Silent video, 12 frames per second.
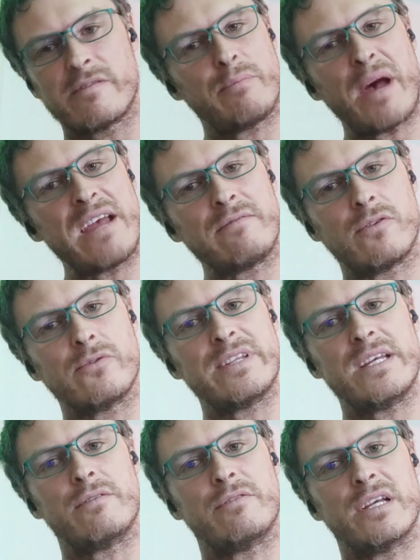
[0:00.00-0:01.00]
of a painful
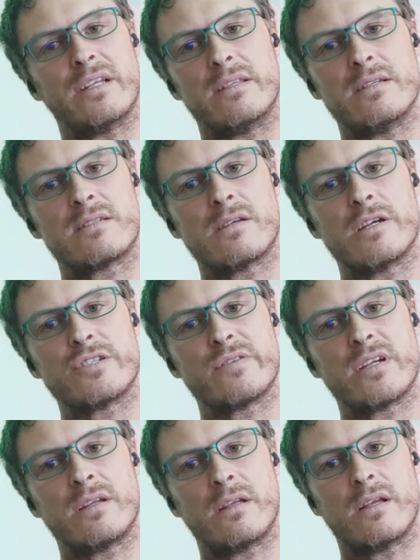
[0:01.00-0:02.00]
thing really, this
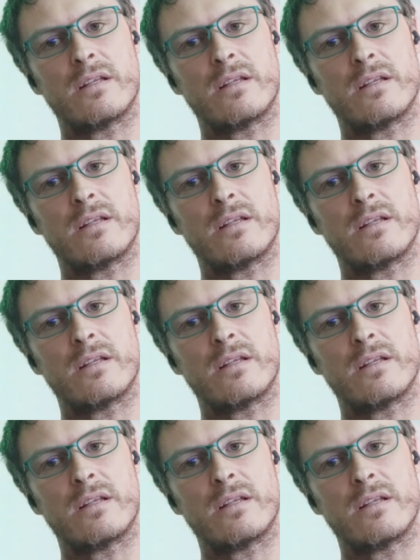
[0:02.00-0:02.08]
surgery,